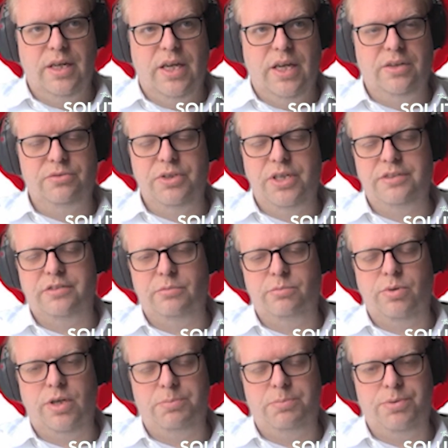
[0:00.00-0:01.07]

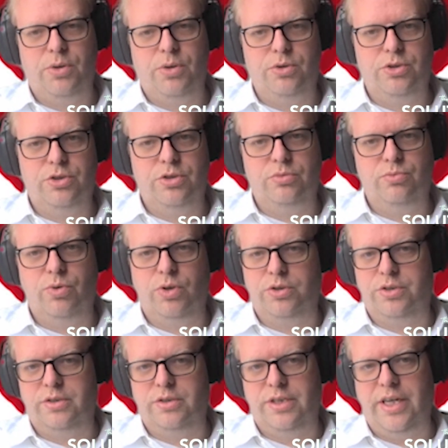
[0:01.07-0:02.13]
reasonable approach to what
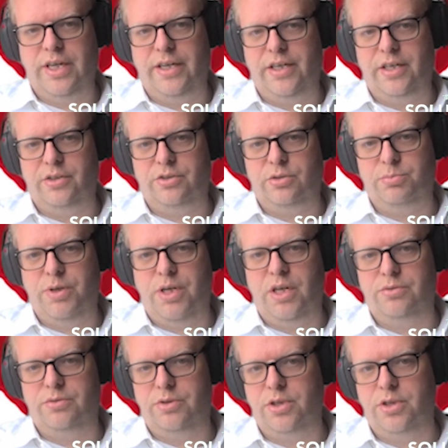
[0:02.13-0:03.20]
the AI should be
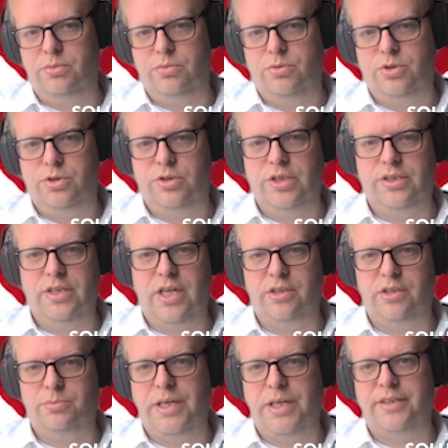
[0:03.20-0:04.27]
allowed to do. Should it
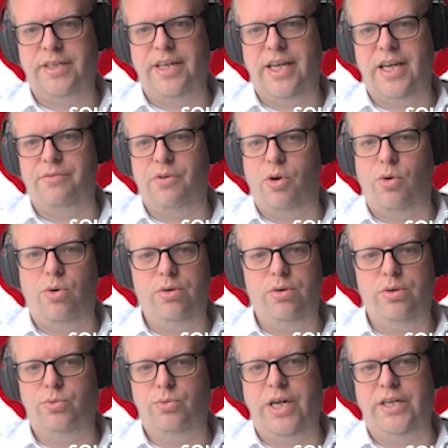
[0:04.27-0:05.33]
automatically have all
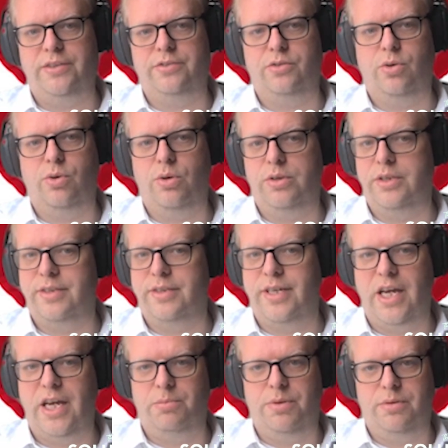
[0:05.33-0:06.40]
your rights all the
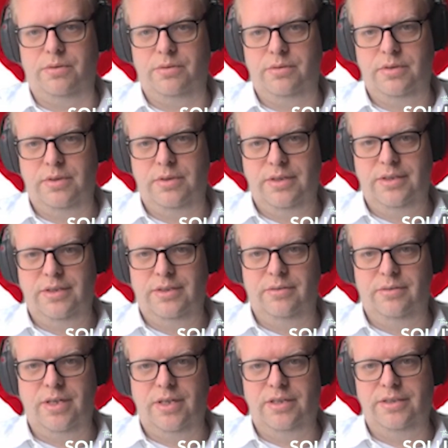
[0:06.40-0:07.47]
time?
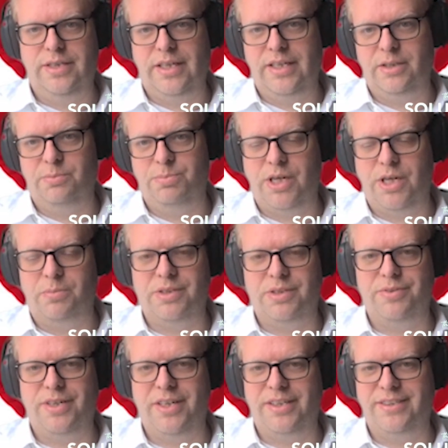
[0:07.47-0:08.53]
Well, then it becomes a
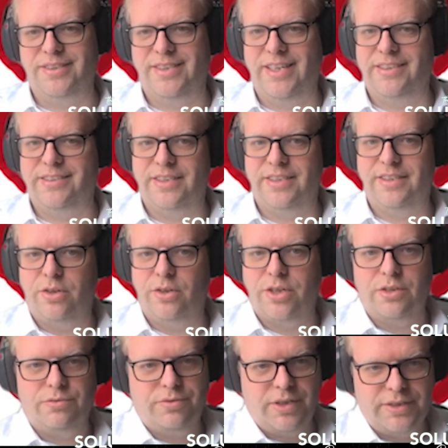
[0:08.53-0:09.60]
very tasty
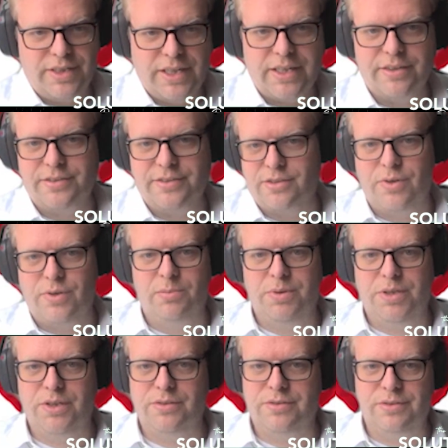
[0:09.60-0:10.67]
target for attackers as well,
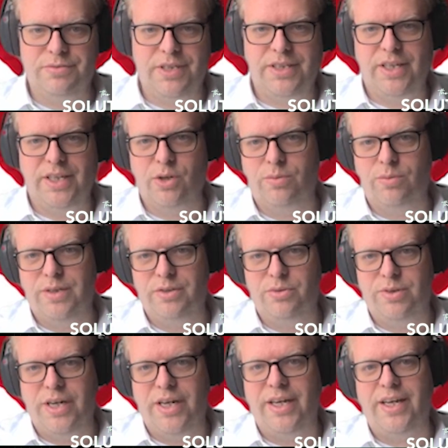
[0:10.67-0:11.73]
because if they take over
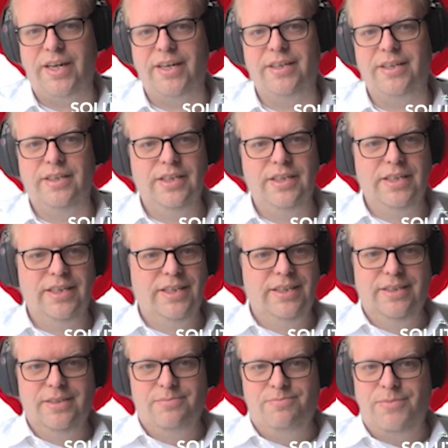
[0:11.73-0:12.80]
your AI,
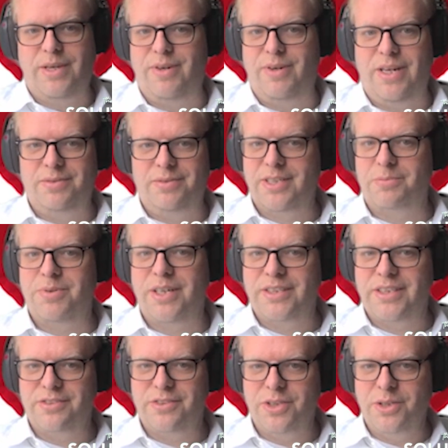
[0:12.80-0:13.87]
they will have the same right
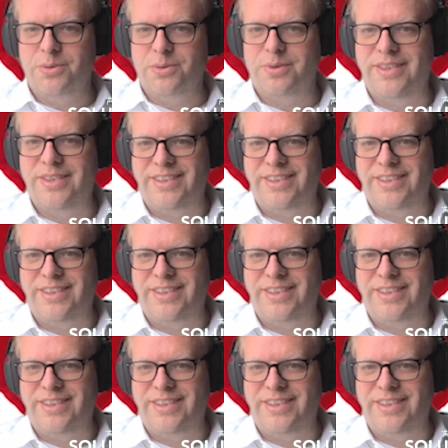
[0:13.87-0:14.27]
as you.